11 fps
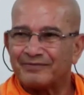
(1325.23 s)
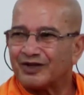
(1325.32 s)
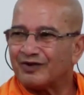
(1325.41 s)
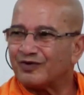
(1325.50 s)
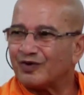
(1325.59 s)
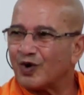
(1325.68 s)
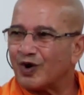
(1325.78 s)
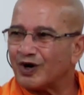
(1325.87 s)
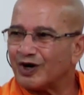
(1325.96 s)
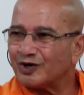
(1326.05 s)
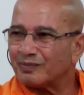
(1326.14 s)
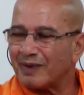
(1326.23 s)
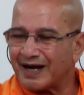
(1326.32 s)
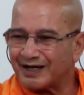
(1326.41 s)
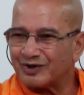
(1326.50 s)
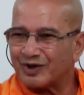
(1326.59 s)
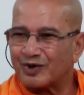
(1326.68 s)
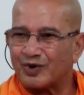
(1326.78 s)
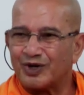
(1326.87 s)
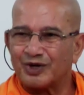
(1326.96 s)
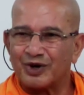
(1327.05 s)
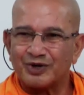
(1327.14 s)
If you hold on to matter, you are
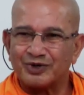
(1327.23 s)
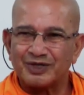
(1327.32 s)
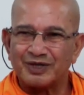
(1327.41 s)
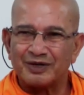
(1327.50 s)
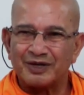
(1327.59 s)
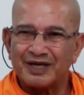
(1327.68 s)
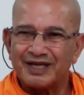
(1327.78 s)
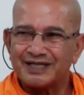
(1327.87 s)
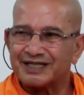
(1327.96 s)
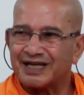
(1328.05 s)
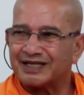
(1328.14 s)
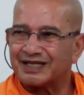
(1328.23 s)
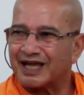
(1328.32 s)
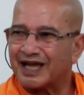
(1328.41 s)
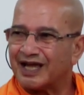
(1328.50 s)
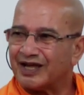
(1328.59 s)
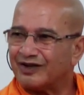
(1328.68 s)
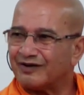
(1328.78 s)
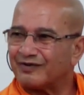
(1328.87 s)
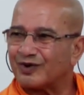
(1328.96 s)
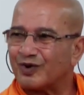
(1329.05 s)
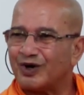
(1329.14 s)
holding on to the Chaitanya. If you
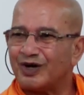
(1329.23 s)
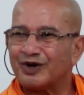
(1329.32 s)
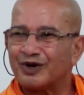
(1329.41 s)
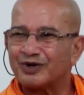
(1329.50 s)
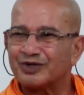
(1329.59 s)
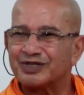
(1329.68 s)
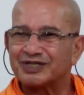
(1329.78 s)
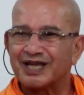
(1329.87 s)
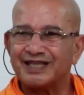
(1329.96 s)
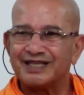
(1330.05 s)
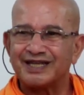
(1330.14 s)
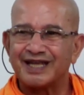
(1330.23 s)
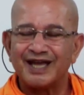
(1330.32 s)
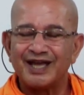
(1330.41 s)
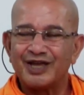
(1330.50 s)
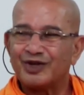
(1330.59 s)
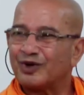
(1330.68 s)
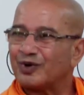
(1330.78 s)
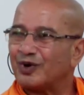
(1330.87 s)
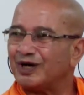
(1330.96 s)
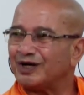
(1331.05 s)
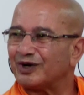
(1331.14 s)
are holding on to the Chaitanya, you are
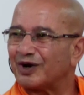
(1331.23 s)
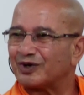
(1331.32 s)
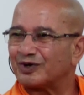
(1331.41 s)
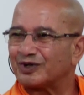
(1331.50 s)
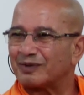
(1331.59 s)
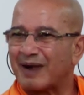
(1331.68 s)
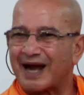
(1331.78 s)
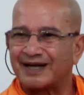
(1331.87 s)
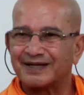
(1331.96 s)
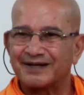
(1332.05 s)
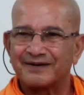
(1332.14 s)
holding on to the matter.